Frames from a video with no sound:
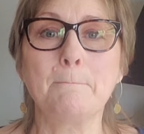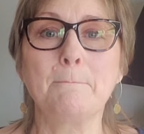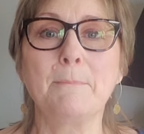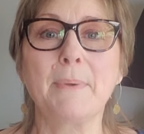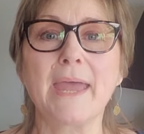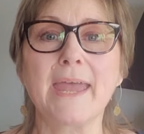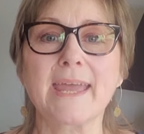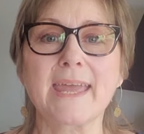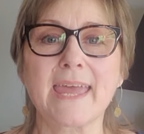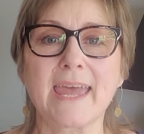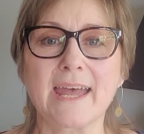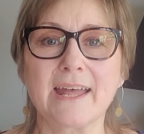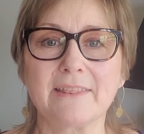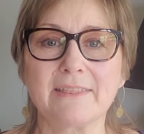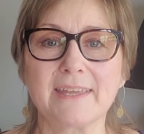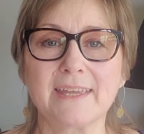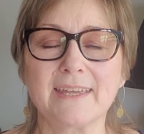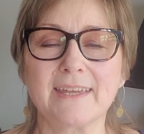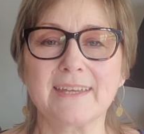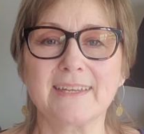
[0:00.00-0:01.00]
back out
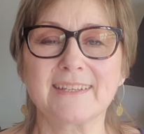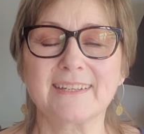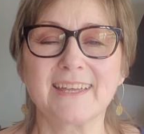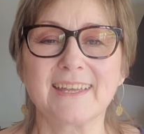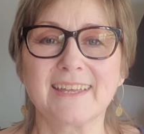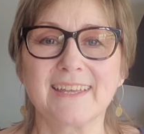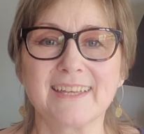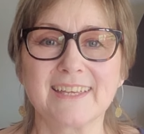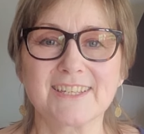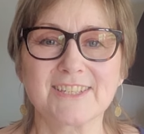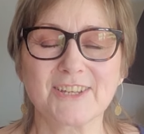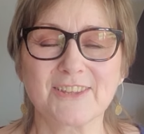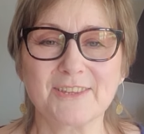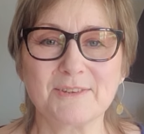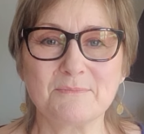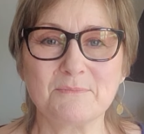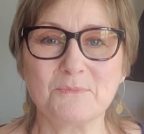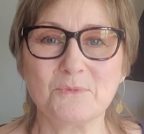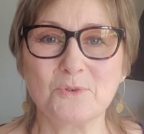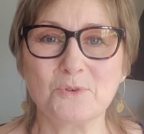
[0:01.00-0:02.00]
there so
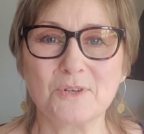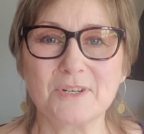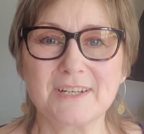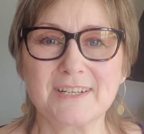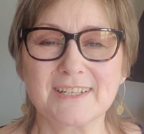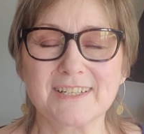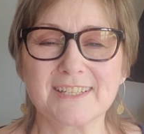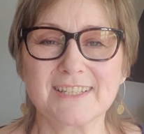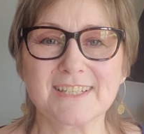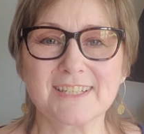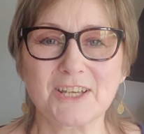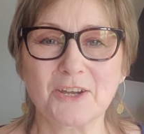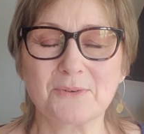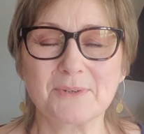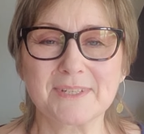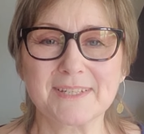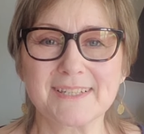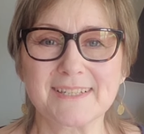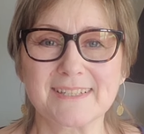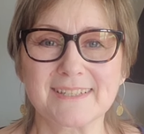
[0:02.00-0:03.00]
that more
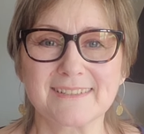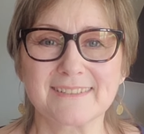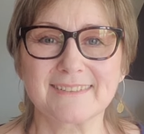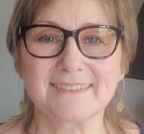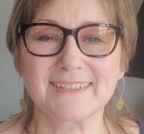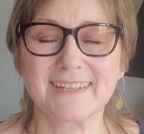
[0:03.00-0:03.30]
sewers